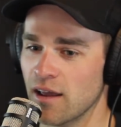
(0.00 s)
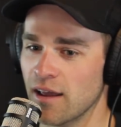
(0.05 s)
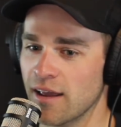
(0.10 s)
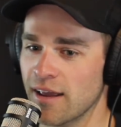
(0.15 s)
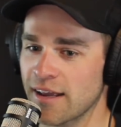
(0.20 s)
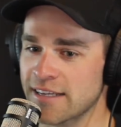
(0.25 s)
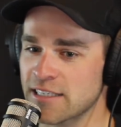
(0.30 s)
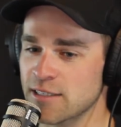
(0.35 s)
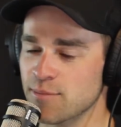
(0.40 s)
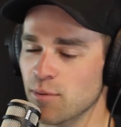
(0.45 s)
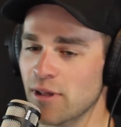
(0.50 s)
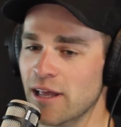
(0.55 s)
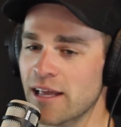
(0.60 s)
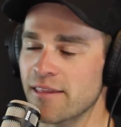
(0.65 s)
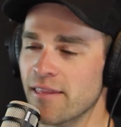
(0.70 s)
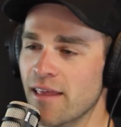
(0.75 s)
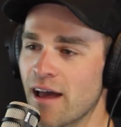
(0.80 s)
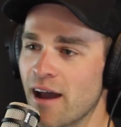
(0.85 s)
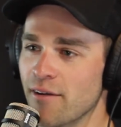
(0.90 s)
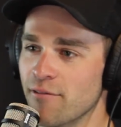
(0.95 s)

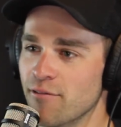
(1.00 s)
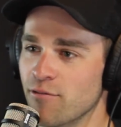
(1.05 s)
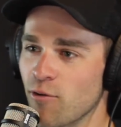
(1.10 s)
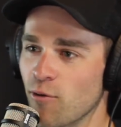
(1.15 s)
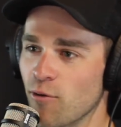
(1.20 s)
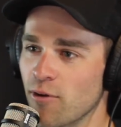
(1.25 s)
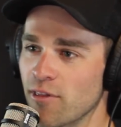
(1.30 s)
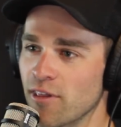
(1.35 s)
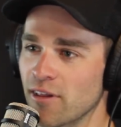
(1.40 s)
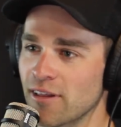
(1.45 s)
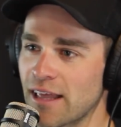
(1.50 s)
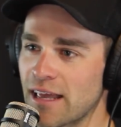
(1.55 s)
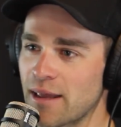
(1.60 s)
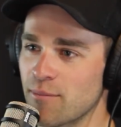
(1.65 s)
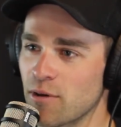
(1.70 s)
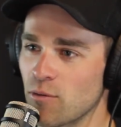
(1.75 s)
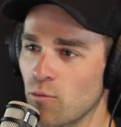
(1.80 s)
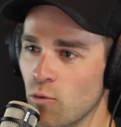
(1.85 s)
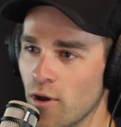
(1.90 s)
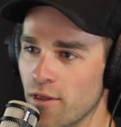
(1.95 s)
Explain that for the
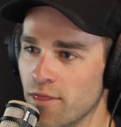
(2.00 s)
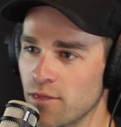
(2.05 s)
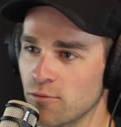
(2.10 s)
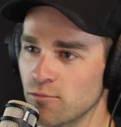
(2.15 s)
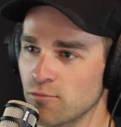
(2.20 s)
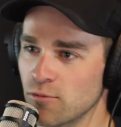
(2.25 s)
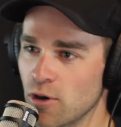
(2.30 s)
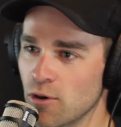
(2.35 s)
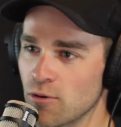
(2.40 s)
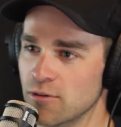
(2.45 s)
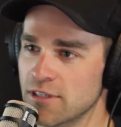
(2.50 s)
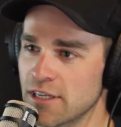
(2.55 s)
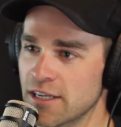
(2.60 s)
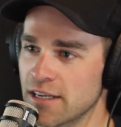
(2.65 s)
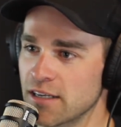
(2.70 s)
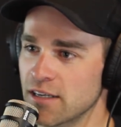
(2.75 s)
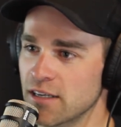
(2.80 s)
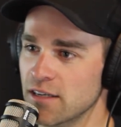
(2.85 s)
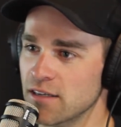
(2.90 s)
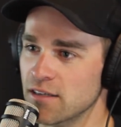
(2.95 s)
layman, what the road to
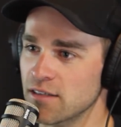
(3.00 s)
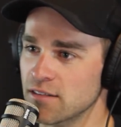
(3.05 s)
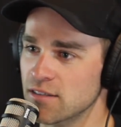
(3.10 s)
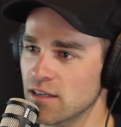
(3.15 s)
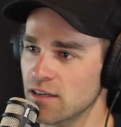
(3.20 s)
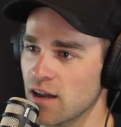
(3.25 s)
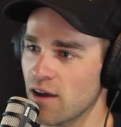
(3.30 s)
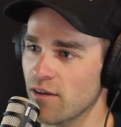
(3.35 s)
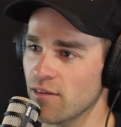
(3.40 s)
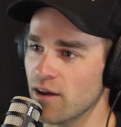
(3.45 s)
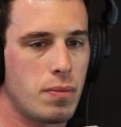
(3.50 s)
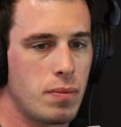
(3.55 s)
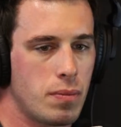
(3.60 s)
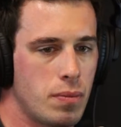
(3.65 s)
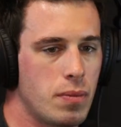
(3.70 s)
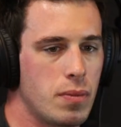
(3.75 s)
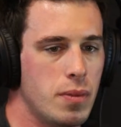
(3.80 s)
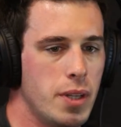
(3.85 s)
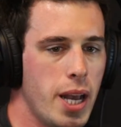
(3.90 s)
Indy is and how that works.